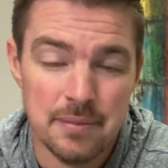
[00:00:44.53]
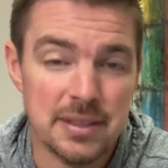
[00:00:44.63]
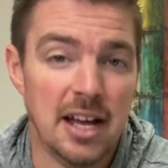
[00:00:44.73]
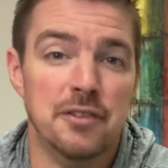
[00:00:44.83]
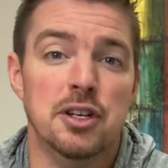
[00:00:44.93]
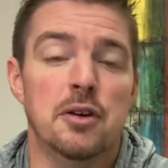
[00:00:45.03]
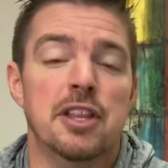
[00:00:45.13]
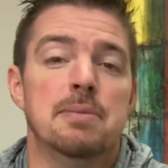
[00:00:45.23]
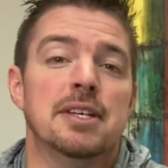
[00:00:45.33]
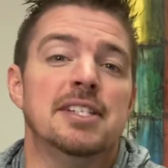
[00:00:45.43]
Now, if you know
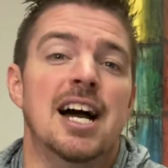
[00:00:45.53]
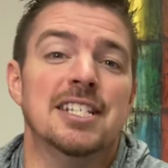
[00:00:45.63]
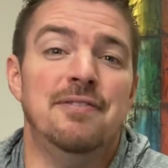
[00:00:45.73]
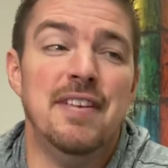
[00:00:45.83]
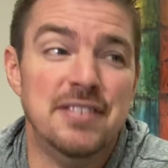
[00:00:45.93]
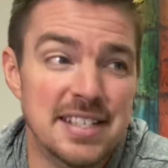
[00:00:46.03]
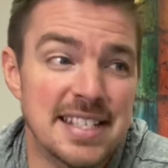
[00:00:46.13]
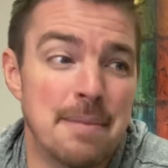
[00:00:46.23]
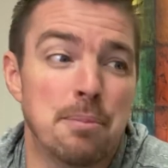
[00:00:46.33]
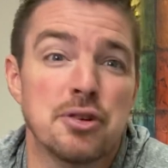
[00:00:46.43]
nothing about stocks,
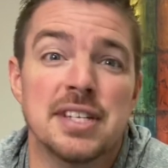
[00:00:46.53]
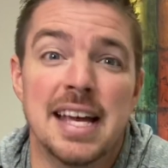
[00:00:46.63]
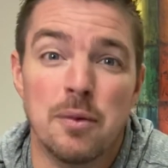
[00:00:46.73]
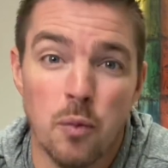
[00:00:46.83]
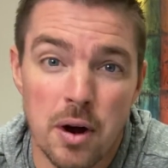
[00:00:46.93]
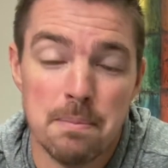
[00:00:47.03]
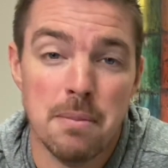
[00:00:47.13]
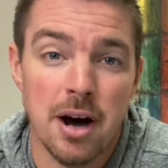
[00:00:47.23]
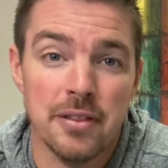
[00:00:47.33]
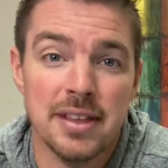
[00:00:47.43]
57% in 1
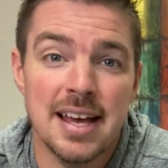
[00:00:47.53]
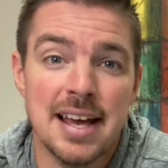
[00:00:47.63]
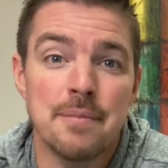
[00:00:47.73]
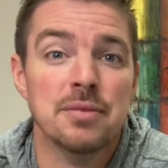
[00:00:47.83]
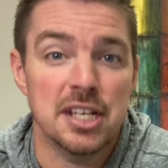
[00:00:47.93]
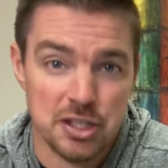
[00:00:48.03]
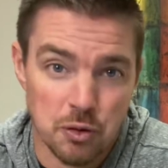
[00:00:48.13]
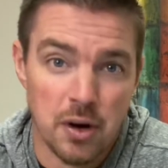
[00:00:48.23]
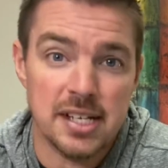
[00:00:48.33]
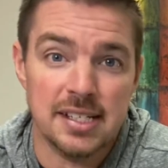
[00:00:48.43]
month is
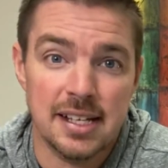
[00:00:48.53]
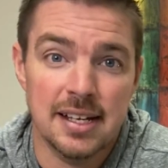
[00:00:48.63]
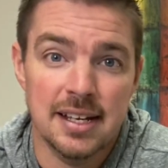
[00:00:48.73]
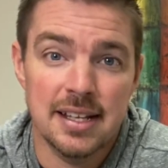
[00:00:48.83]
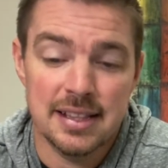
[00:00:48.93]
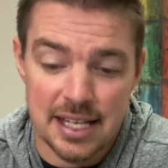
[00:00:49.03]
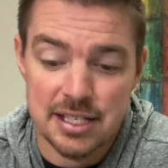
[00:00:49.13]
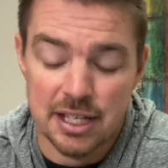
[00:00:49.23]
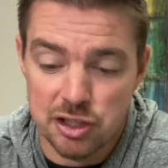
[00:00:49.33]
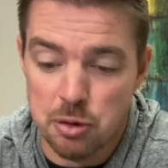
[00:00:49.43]
crazy. That's
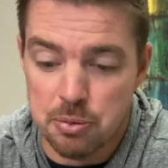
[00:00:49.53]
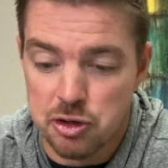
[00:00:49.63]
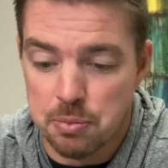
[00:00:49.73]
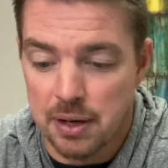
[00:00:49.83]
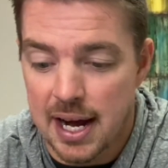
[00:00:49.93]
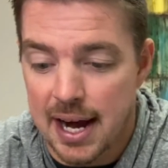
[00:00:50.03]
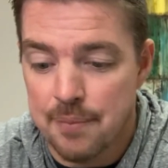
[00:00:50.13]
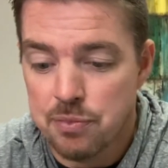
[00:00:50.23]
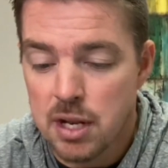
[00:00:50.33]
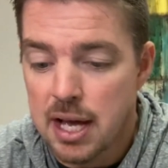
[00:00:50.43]
like super, super high.
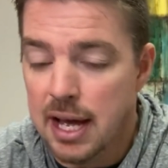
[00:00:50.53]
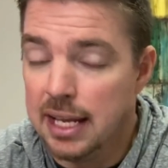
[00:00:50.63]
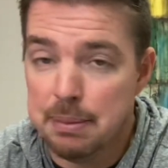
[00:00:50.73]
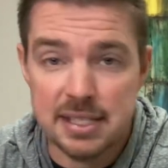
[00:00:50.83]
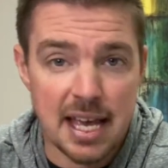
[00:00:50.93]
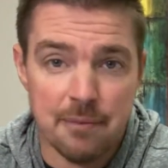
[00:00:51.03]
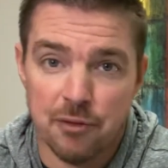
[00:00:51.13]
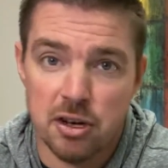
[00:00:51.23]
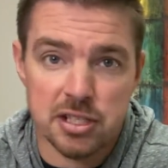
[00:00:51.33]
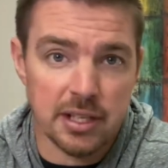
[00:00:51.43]
Let me say
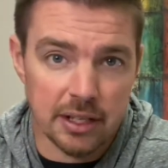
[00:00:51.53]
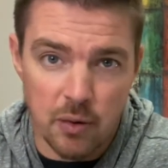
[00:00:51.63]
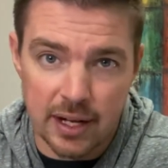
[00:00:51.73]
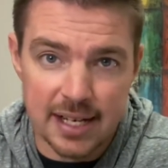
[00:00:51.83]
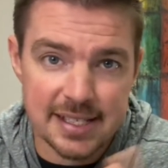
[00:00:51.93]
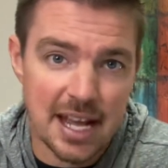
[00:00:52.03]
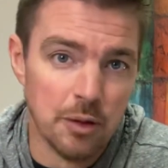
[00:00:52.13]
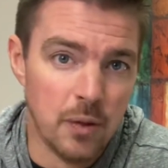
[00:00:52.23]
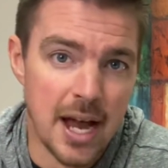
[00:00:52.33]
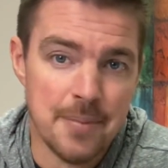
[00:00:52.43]
first, go ahead and get this out of the
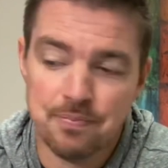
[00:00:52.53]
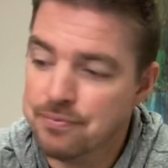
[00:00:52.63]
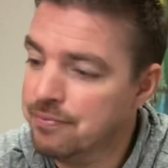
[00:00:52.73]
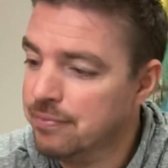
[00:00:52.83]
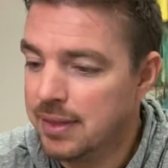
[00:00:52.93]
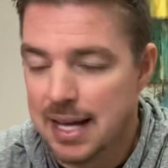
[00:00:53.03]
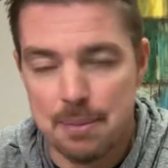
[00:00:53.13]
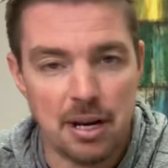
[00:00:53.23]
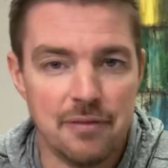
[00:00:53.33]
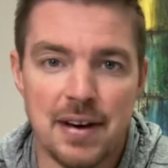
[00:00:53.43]
way. I'm
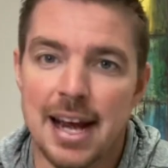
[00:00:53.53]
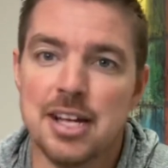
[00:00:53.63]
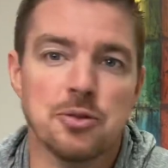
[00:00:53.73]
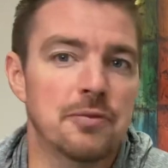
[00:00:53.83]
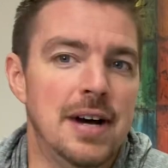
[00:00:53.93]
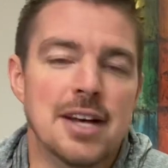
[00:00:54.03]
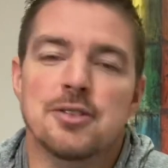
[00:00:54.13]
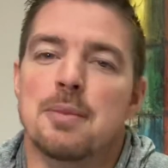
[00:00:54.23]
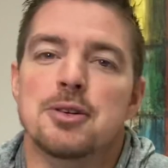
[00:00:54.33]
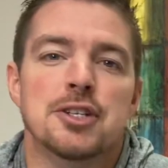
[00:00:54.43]
not a financial
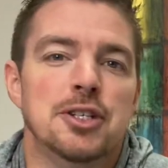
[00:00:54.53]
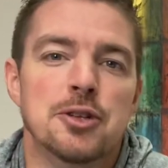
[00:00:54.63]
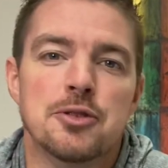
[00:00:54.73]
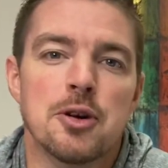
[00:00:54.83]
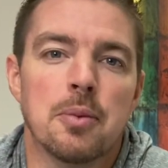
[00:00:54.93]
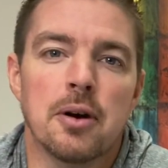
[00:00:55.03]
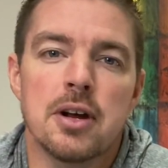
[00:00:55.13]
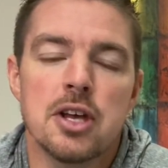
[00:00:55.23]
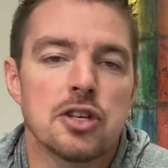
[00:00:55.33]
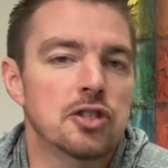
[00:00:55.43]
advisor. I'm just a YouTuber.
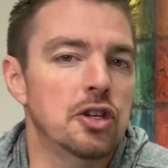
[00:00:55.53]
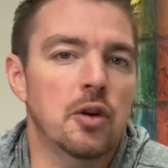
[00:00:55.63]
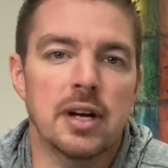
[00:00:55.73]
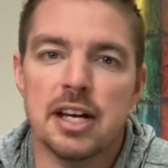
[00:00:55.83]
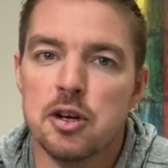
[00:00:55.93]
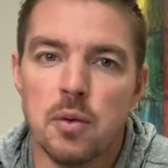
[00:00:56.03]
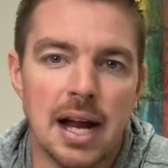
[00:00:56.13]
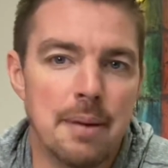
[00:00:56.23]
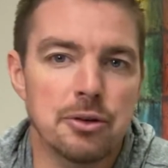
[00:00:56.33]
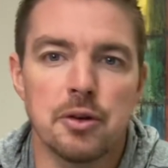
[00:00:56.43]
So you don't need to do what
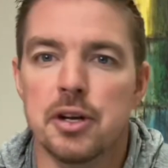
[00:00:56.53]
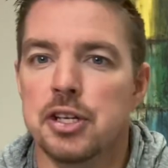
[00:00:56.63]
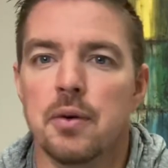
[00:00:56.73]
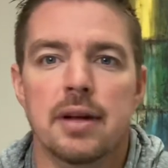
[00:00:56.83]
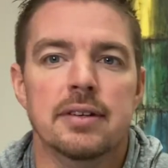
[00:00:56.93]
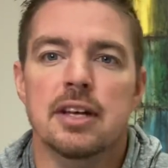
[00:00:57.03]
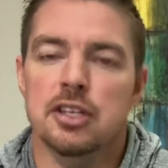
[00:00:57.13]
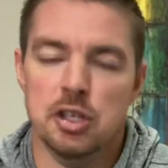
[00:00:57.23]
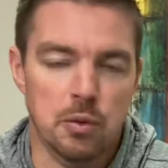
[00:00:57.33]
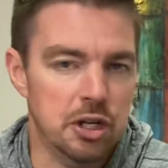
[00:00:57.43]
I'm doing. You don't have to,
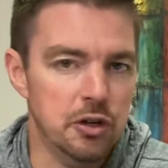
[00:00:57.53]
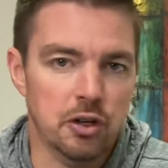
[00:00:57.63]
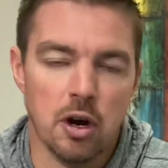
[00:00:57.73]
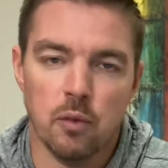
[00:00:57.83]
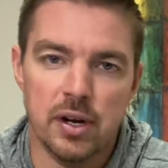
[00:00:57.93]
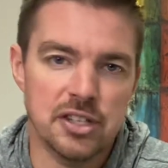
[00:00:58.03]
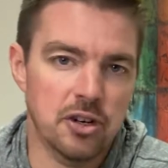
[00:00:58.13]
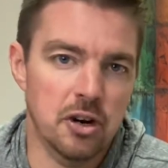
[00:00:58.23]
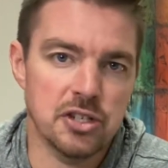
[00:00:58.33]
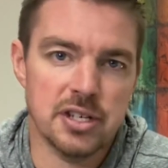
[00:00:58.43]
you want to do your own
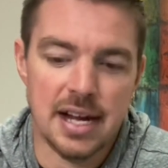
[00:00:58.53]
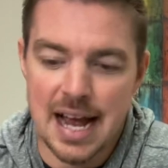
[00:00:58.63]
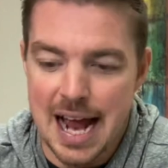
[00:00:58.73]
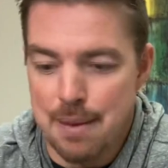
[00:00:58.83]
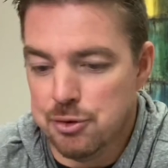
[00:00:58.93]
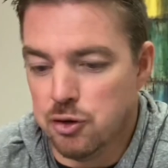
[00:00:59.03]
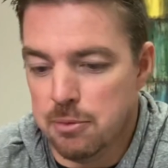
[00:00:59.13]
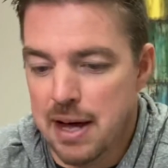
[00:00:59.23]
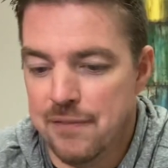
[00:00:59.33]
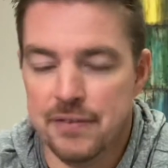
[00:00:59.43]
research. I'm just going
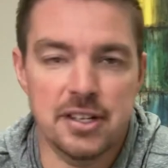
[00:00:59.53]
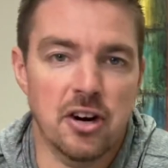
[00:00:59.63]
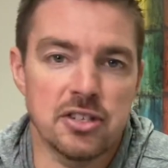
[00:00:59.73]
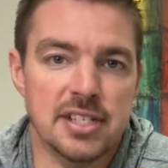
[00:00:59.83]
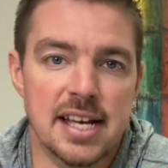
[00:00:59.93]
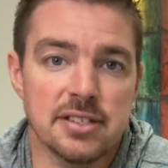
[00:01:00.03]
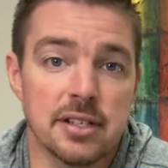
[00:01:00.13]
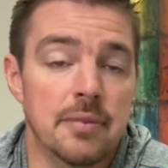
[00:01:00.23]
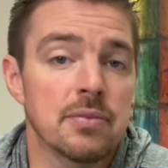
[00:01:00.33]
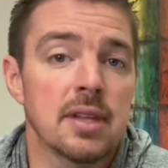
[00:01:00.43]
to buy $50 Tesla.